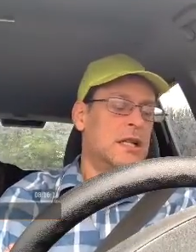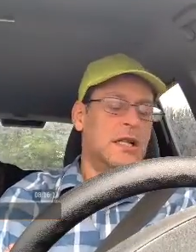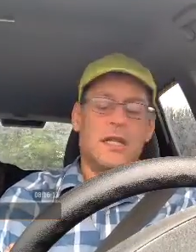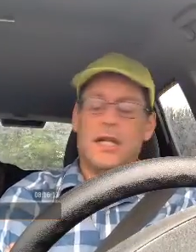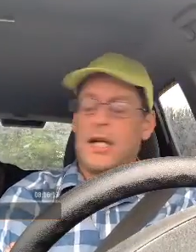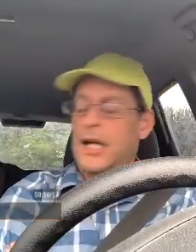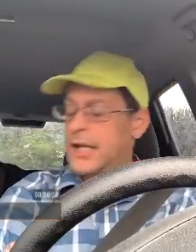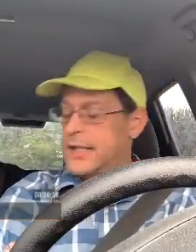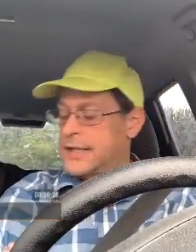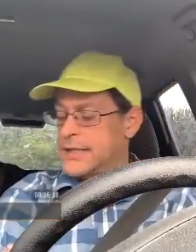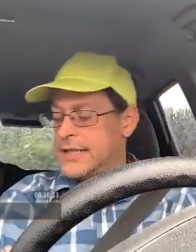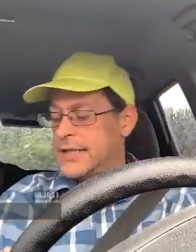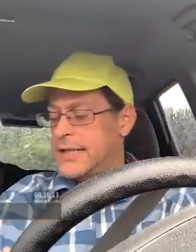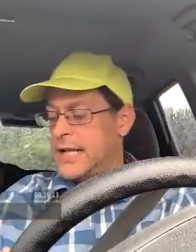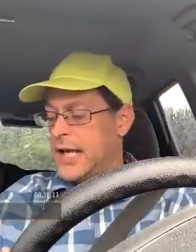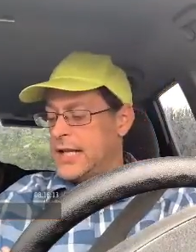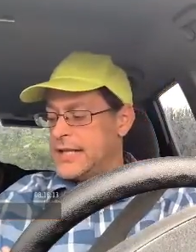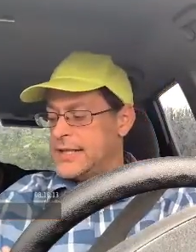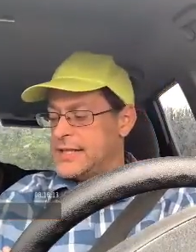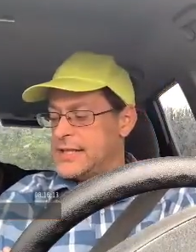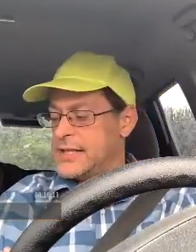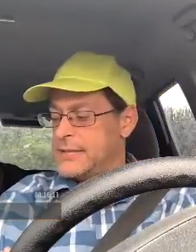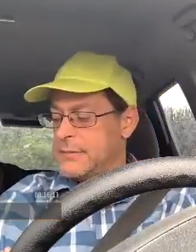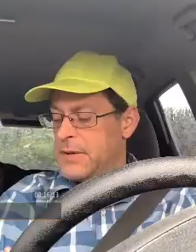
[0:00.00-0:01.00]
I did
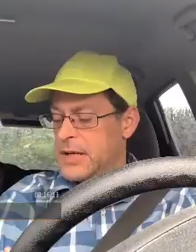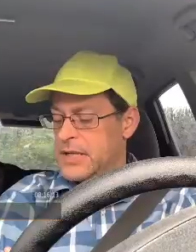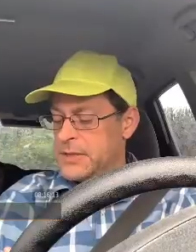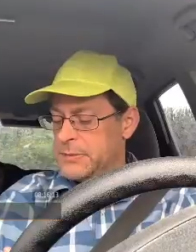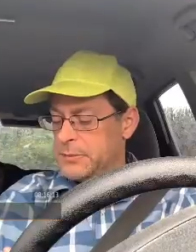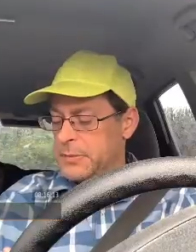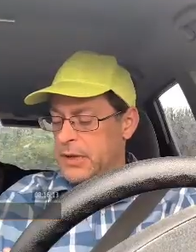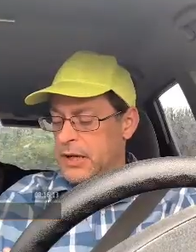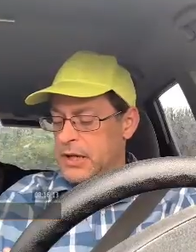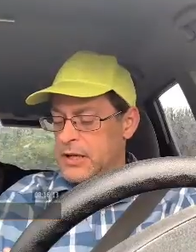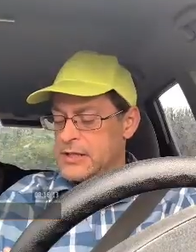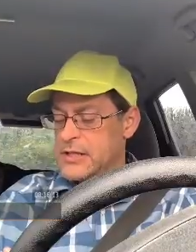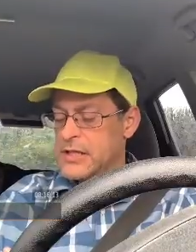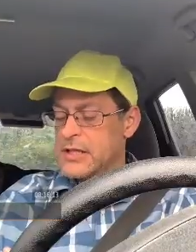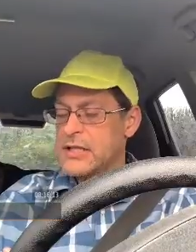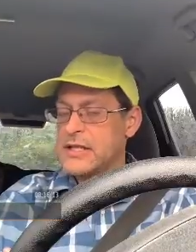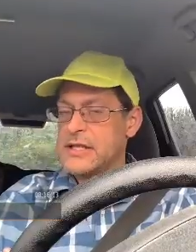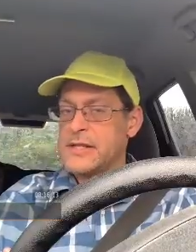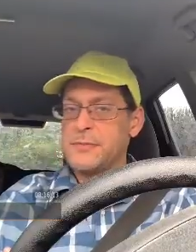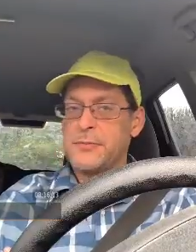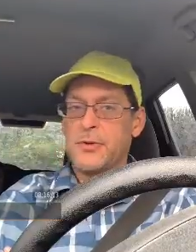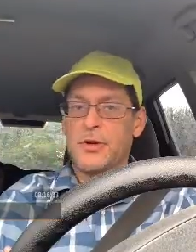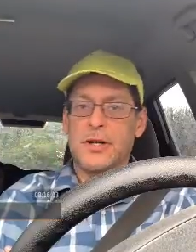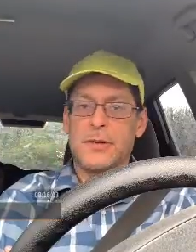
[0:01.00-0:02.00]
not see my deposit
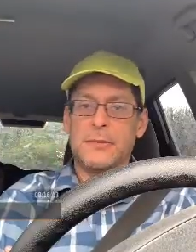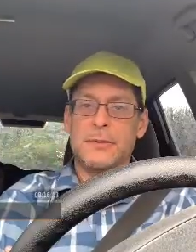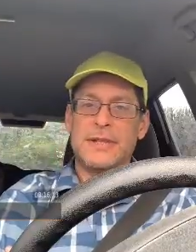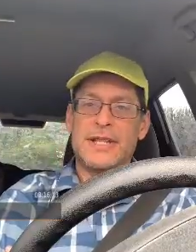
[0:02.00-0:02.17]
this morning,